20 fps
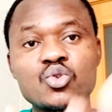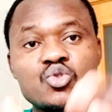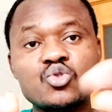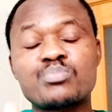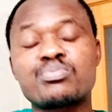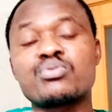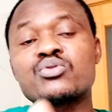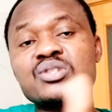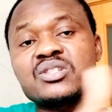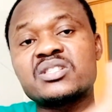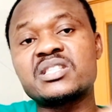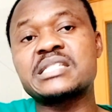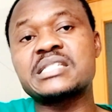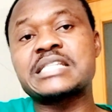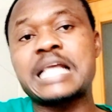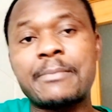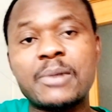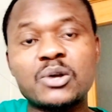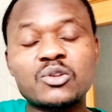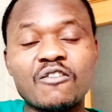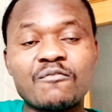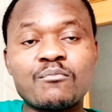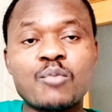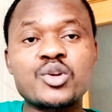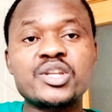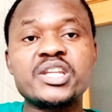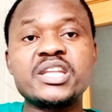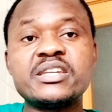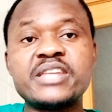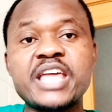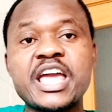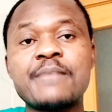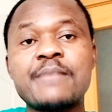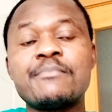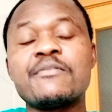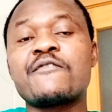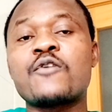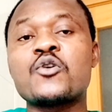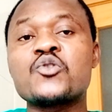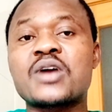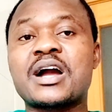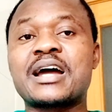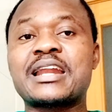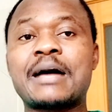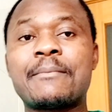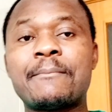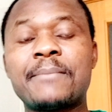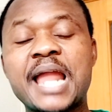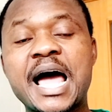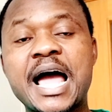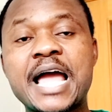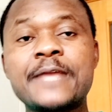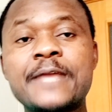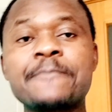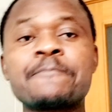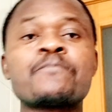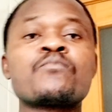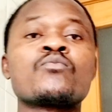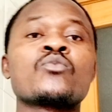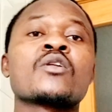You put this amount of money there before you can apply